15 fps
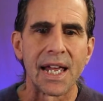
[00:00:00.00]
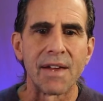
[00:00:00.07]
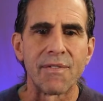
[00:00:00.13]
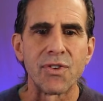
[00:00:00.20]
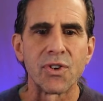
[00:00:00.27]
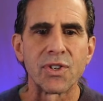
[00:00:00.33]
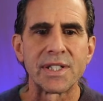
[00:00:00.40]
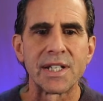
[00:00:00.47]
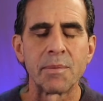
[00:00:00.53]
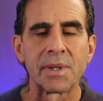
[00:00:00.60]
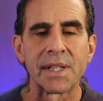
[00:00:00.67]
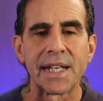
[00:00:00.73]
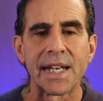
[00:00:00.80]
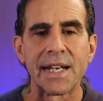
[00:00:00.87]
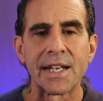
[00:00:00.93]
if you're
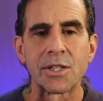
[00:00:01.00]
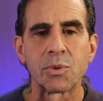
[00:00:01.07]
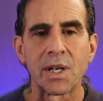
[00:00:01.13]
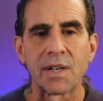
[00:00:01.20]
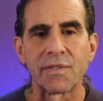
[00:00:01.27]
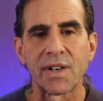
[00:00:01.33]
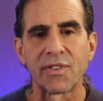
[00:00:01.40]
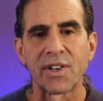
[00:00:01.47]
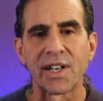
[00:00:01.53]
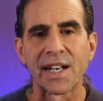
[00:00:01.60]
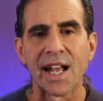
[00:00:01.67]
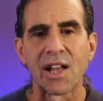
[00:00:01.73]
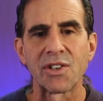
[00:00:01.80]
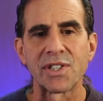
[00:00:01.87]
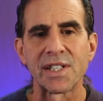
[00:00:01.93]
typically eating 2,500
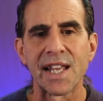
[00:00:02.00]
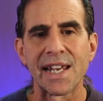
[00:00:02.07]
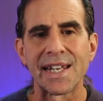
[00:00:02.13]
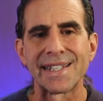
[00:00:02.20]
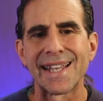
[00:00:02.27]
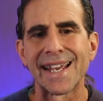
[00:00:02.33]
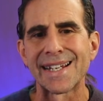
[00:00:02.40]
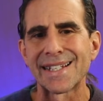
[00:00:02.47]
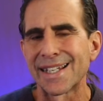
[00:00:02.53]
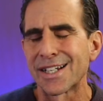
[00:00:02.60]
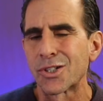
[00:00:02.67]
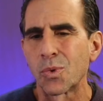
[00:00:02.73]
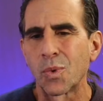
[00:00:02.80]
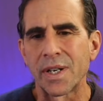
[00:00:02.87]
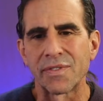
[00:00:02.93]
calories a day, you take
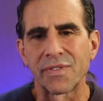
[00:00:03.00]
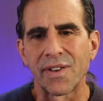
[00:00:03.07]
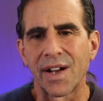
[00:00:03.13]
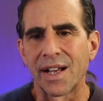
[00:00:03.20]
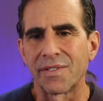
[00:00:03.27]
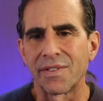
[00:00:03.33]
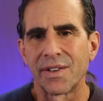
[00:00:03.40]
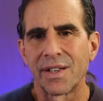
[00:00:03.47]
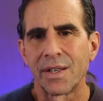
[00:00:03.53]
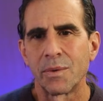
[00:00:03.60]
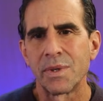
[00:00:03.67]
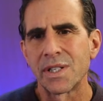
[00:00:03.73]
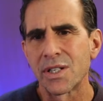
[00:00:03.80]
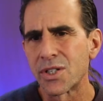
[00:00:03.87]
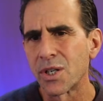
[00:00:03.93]
625,
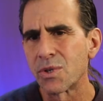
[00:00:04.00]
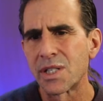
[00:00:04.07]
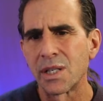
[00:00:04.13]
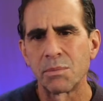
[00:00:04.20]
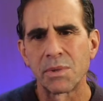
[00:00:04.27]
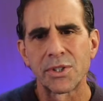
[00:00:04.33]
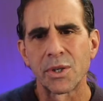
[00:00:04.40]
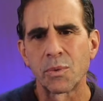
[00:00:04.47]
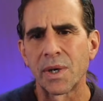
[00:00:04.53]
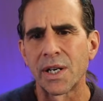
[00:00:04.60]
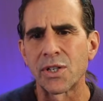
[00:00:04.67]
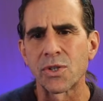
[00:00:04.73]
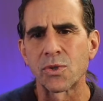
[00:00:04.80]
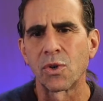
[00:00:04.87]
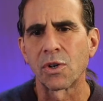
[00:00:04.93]
which is so similar to what
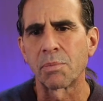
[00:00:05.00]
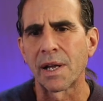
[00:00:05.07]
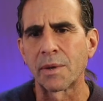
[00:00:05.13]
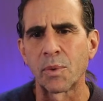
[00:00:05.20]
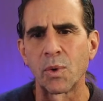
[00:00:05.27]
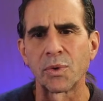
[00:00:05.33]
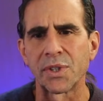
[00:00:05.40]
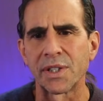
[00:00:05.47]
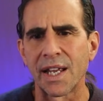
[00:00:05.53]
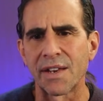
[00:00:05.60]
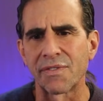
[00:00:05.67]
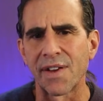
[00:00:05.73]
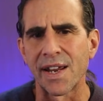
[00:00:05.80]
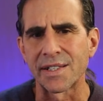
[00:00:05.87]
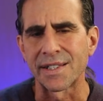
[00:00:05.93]
I just talked about with alternate
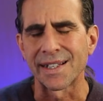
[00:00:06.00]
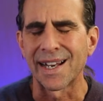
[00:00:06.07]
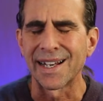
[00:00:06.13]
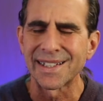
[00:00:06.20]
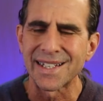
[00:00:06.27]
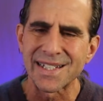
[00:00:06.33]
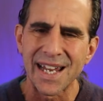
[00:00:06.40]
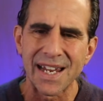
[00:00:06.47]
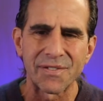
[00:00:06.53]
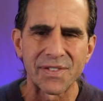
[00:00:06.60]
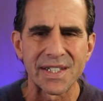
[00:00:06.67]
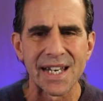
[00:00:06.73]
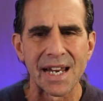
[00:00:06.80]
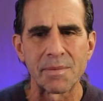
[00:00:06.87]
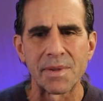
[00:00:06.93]
day fasting. I like to say
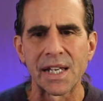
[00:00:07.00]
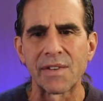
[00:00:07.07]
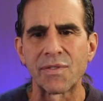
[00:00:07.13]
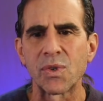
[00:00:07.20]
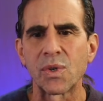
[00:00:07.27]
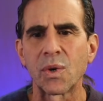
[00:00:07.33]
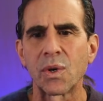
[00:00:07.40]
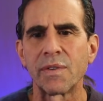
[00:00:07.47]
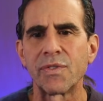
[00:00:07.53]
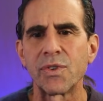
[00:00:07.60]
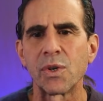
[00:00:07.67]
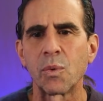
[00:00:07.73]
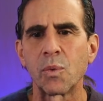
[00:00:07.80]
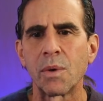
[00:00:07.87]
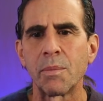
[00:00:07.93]
the same thing if you're
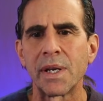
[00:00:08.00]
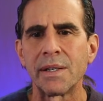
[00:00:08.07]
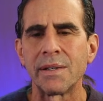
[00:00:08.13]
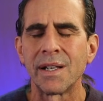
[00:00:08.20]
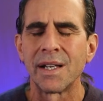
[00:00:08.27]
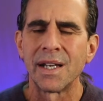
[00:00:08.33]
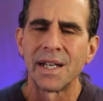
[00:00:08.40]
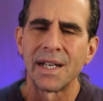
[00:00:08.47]
a woman.